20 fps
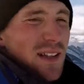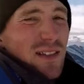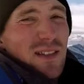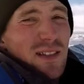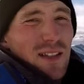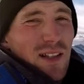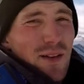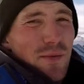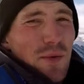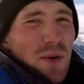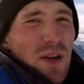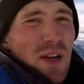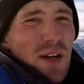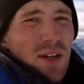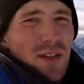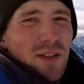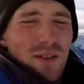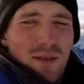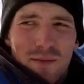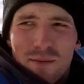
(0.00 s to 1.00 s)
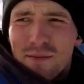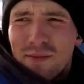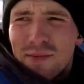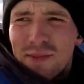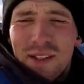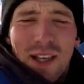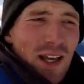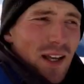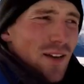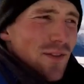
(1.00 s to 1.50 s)
Yes, it's still a pretty
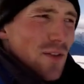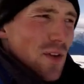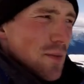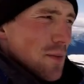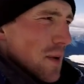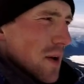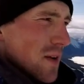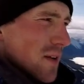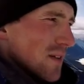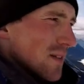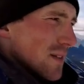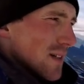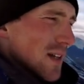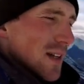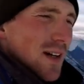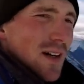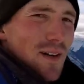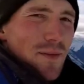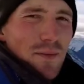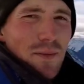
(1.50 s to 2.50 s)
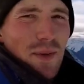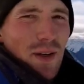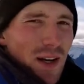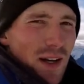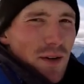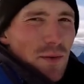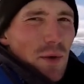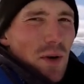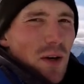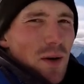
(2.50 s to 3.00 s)
awesome second viewpoint. I
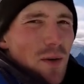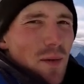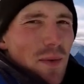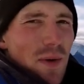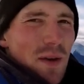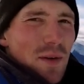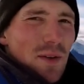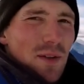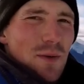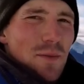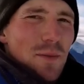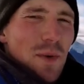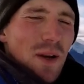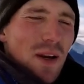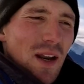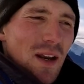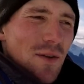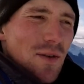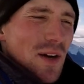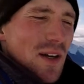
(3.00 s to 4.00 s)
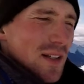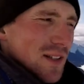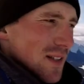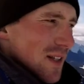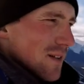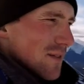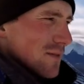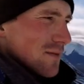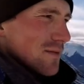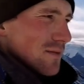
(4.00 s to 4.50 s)
did want to come up here at some point anyway,
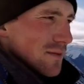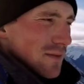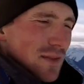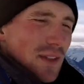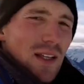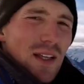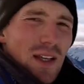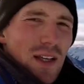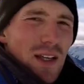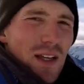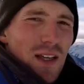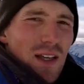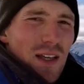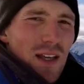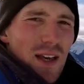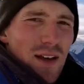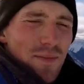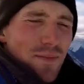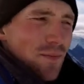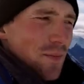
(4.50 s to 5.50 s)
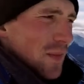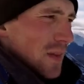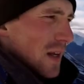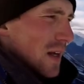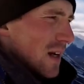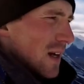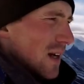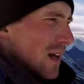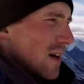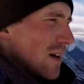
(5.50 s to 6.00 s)
so yeah.
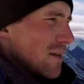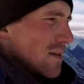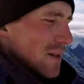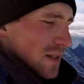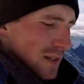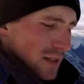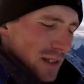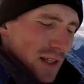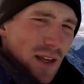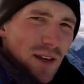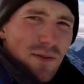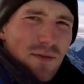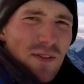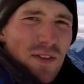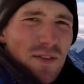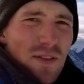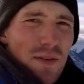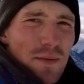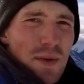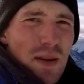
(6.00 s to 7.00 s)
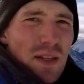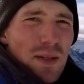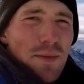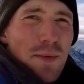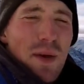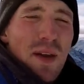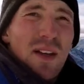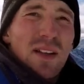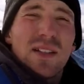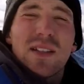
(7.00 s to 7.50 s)
So yeah, 15
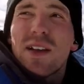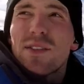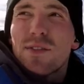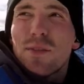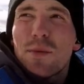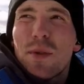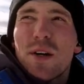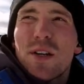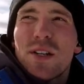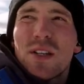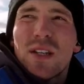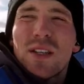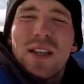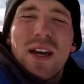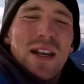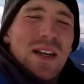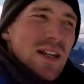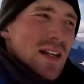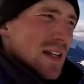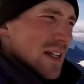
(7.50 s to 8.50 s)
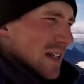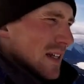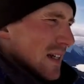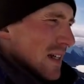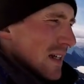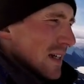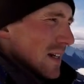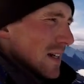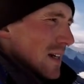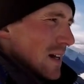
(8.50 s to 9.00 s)
minutes up here, just have some lunch and then
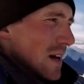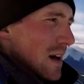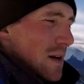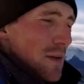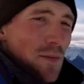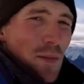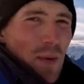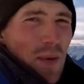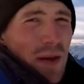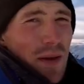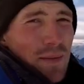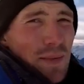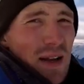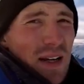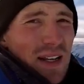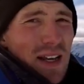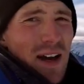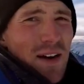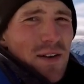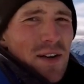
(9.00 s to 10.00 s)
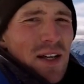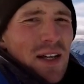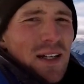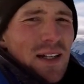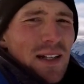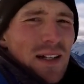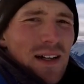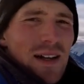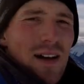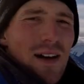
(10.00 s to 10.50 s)
probably head back down.